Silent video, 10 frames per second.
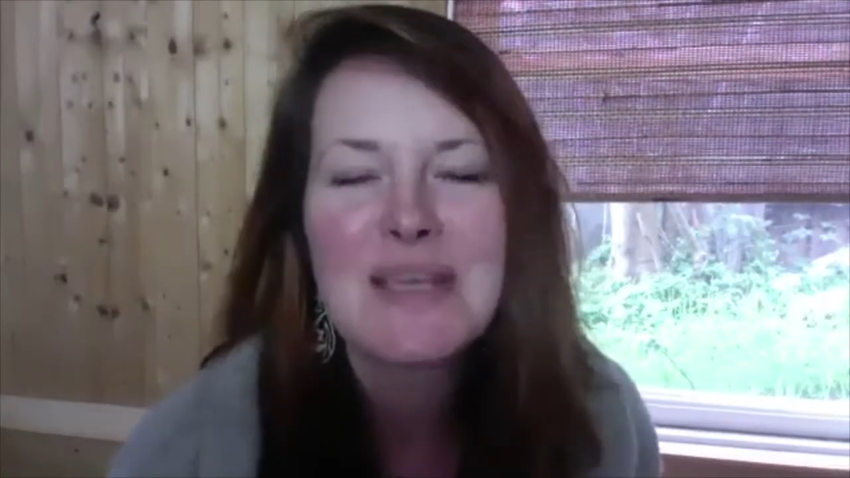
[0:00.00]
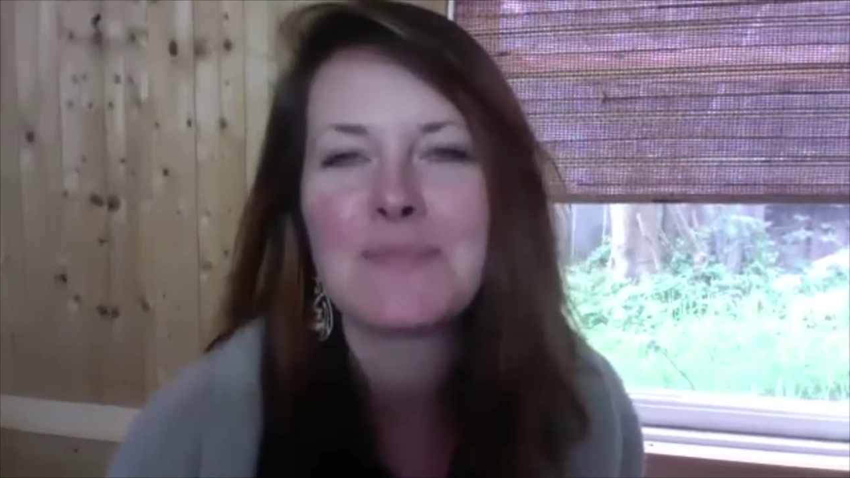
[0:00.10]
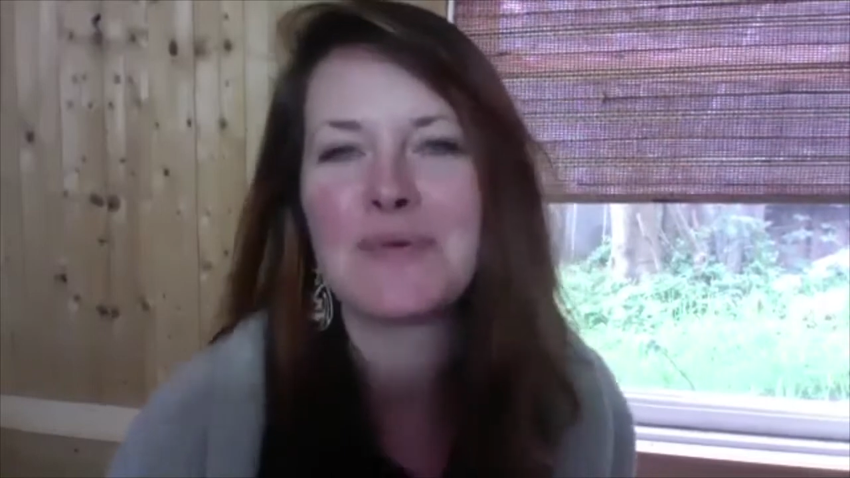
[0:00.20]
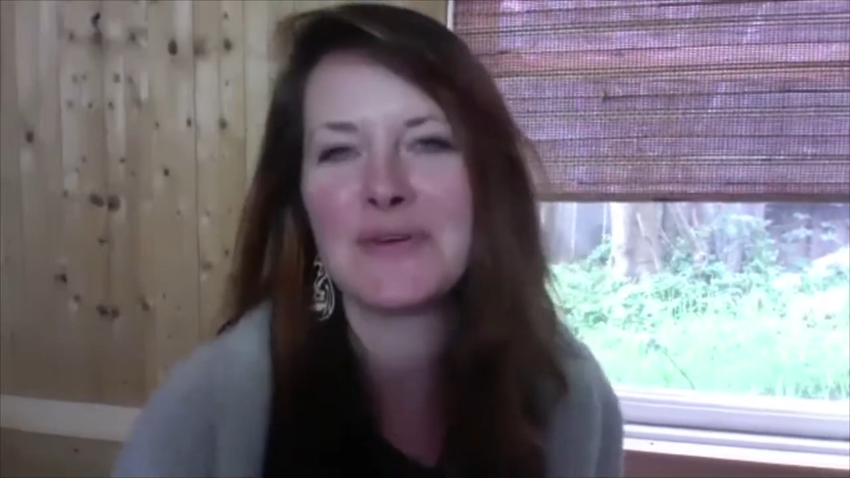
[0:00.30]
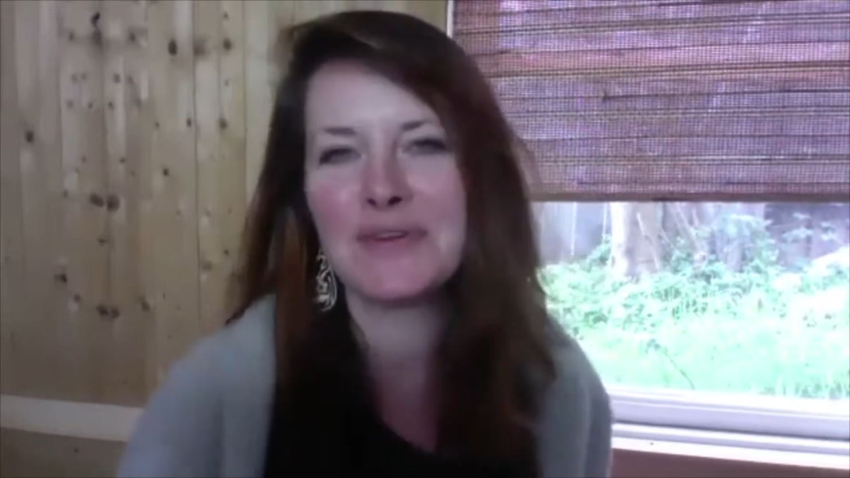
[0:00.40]

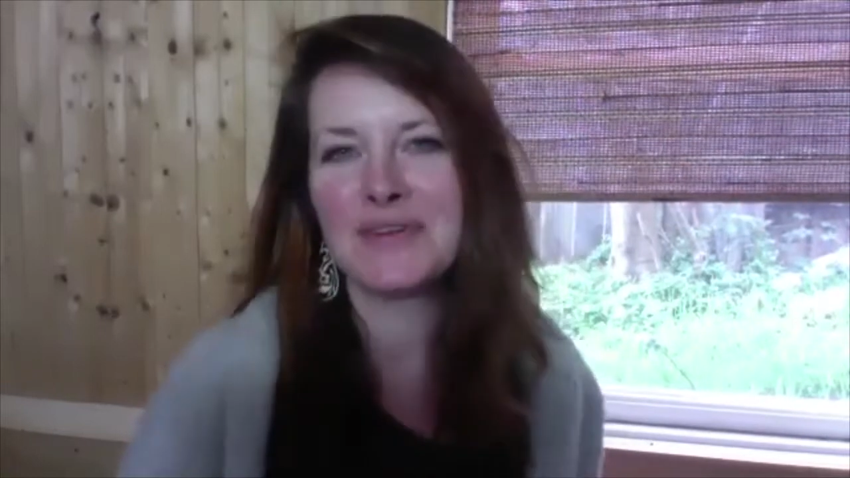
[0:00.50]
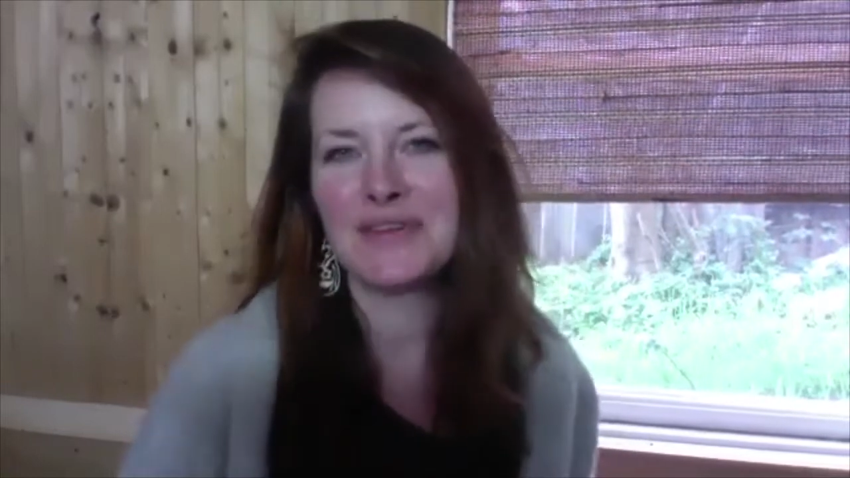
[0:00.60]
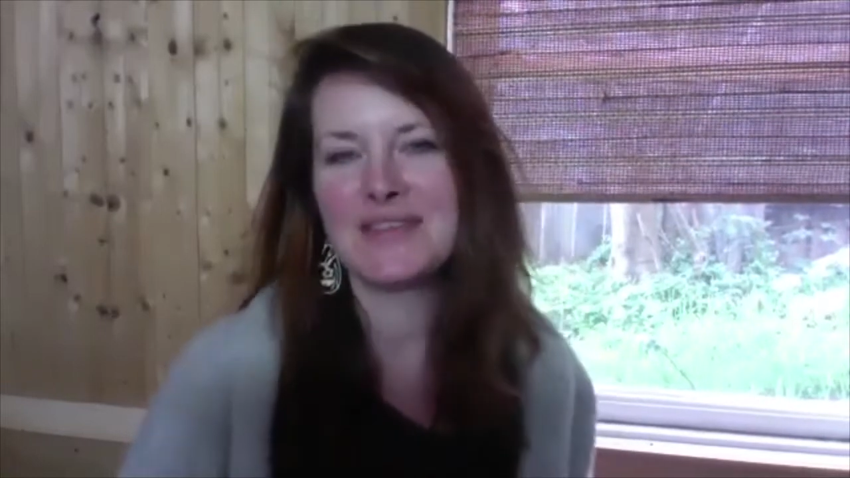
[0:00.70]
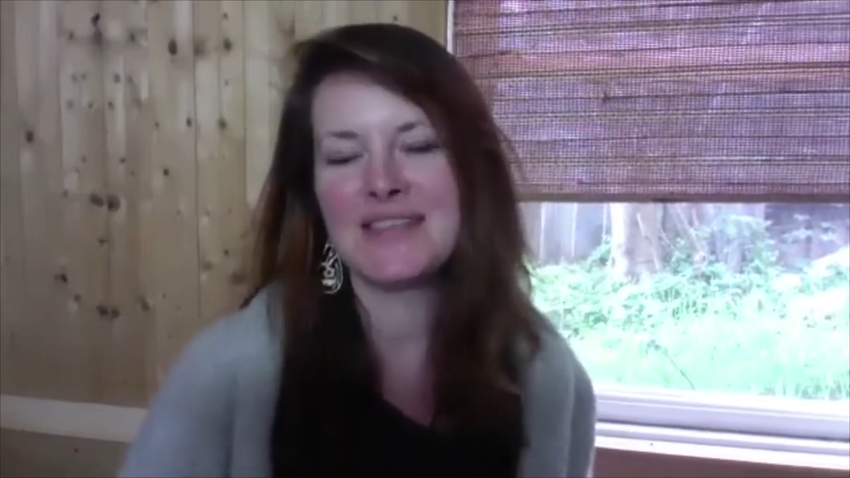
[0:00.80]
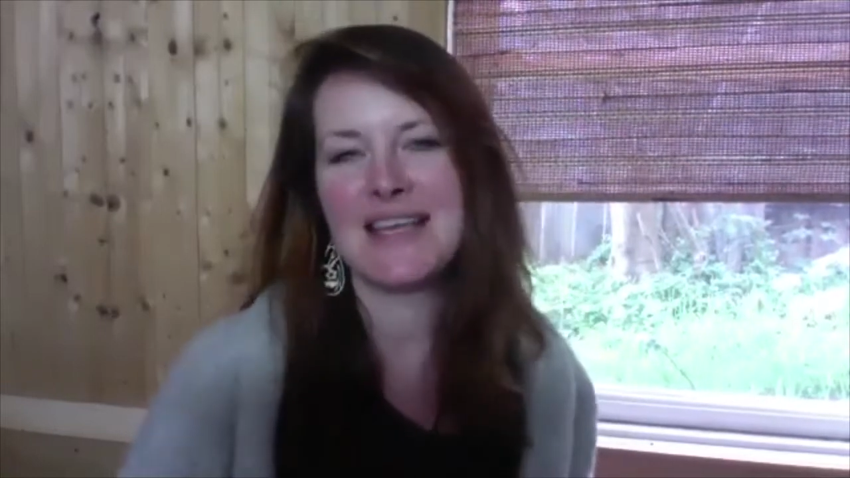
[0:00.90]
people
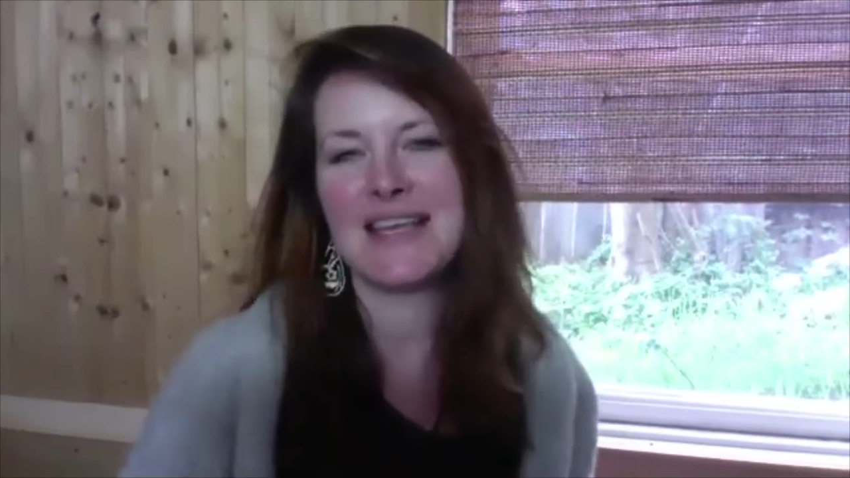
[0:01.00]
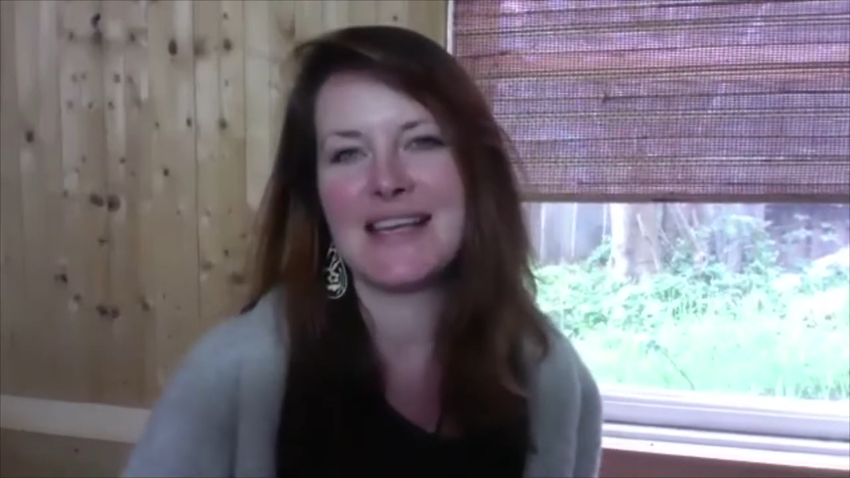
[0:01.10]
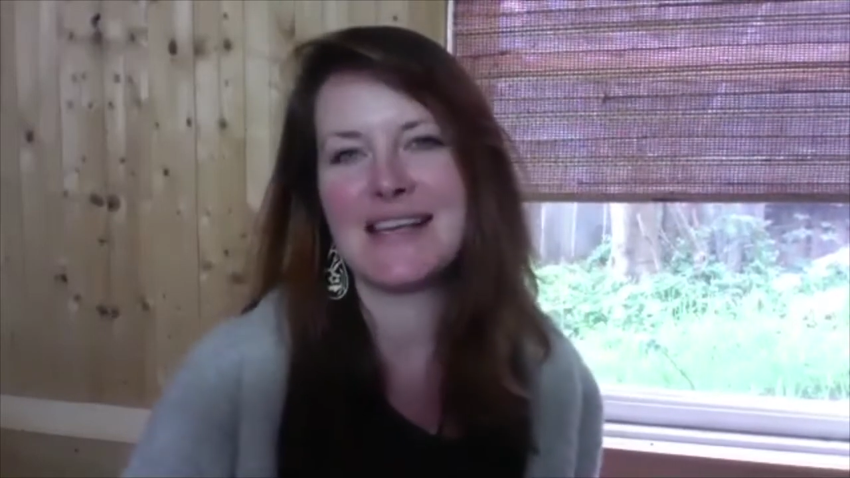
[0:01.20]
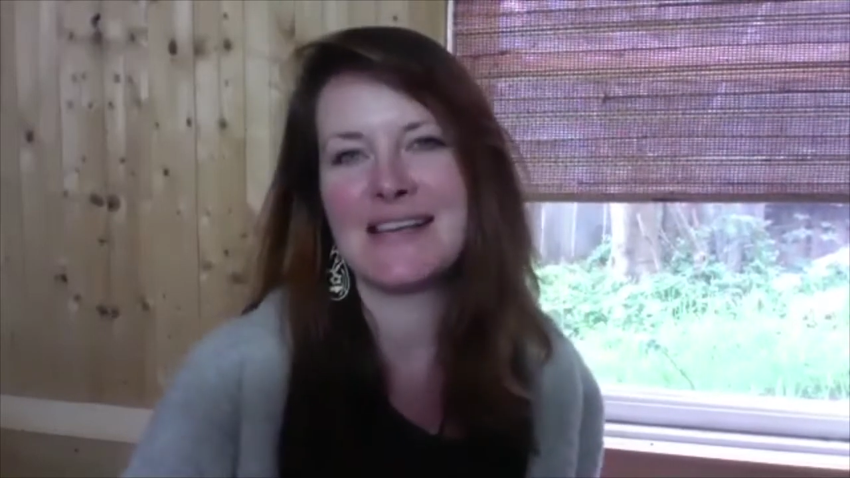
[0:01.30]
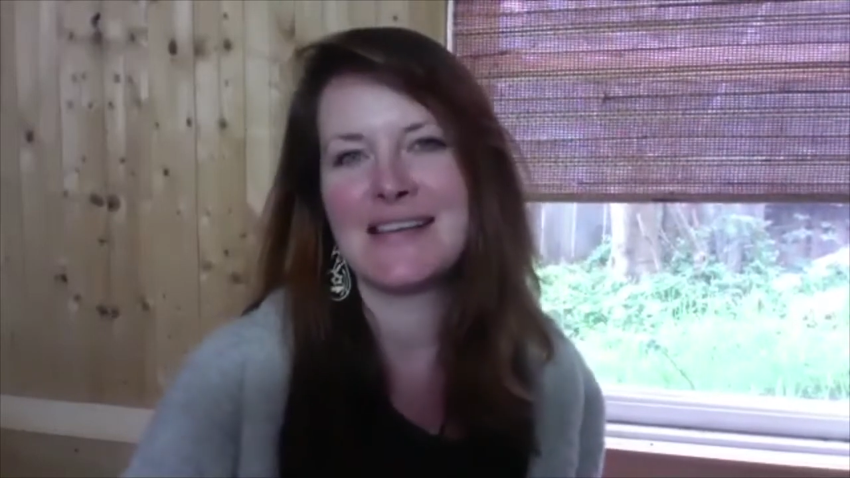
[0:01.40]

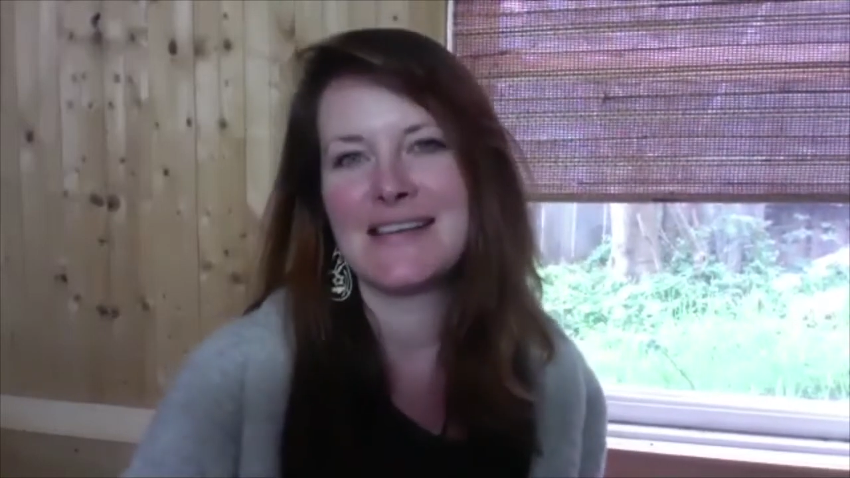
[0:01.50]
sing.